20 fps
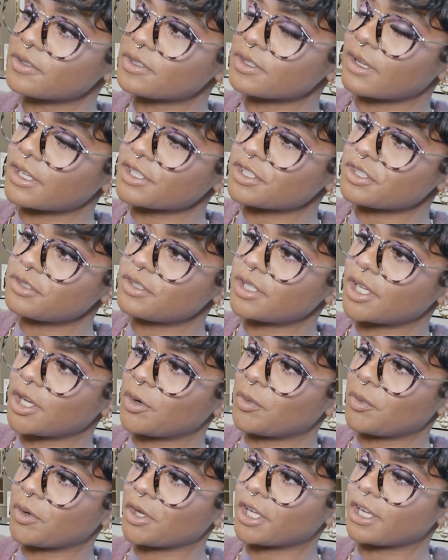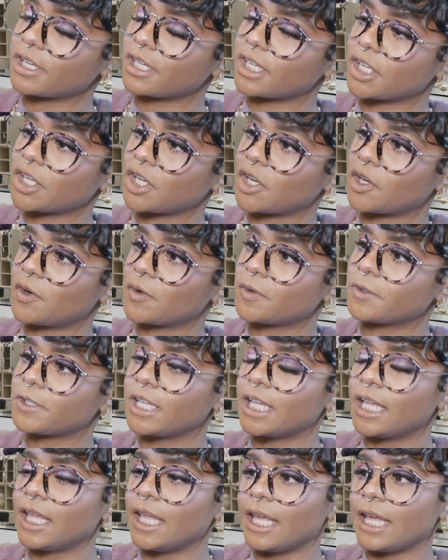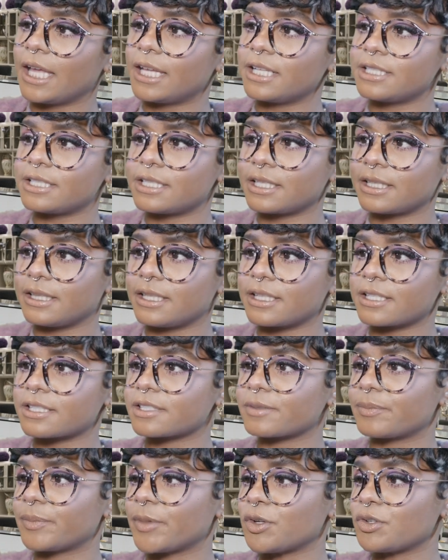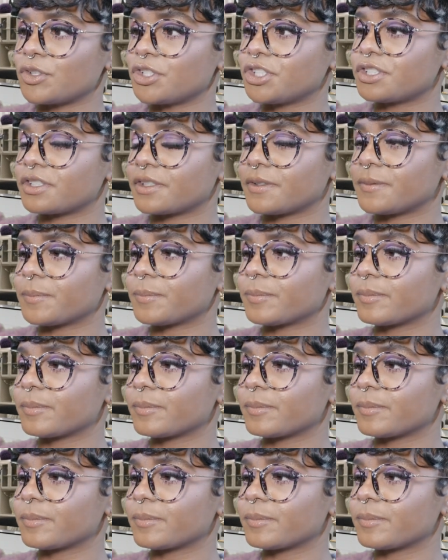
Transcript: So as you know, we're gonna go into this motion,